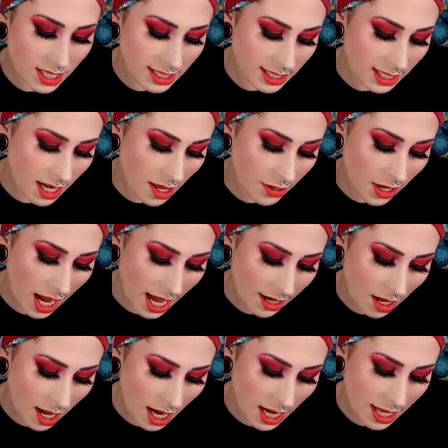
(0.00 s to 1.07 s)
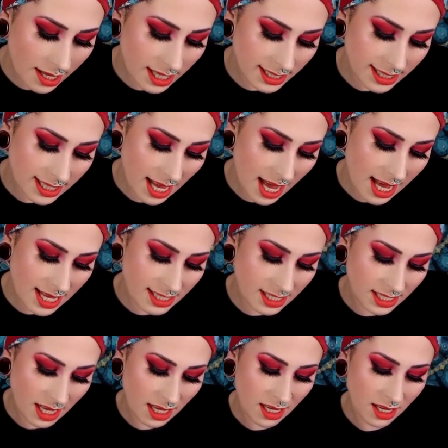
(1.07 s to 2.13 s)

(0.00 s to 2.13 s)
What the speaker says: this is another add-on. And it says,